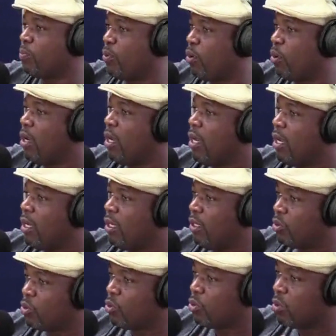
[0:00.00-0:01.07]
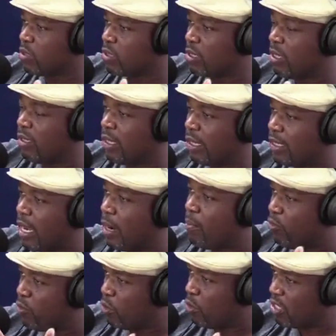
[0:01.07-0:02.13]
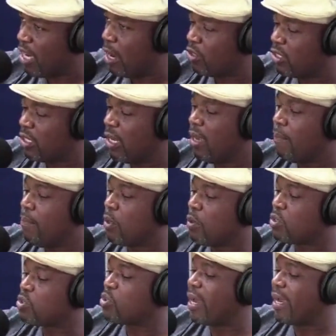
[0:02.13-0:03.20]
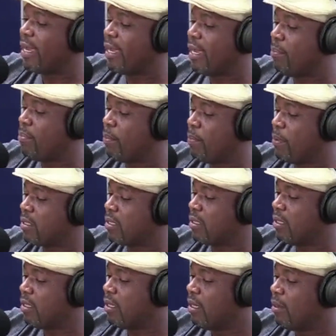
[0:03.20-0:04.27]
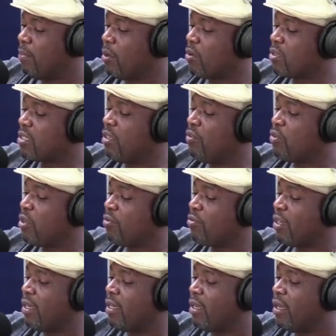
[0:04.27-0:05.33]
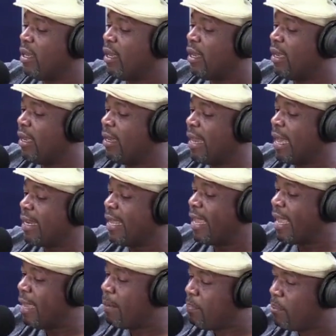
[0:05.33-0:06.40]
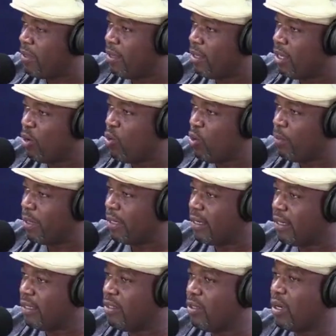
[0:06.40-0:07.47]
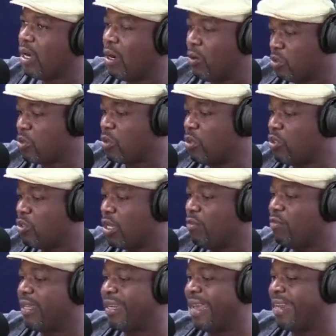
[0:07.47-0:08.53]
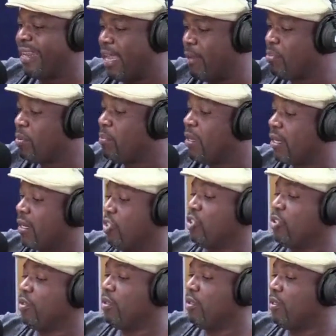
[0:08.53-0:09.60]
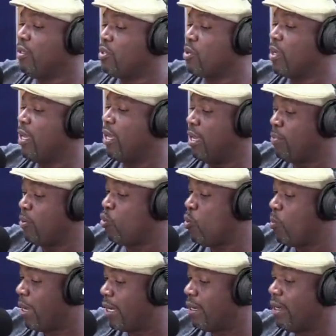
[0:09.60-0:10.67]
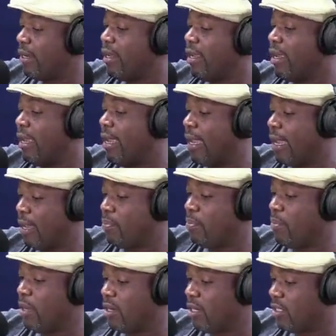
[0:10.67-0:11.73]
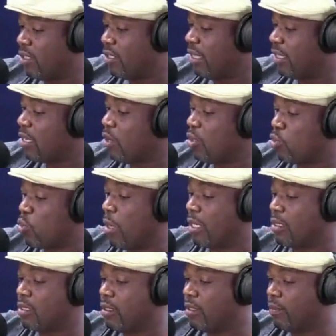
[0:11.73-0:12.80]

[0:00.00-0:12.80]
pour into that cup of your child because you are a happy person. Because if you have an unhappy woman, you are also going to have an unhappy marriage. So a happy woman, a happy marriage. That's how it works.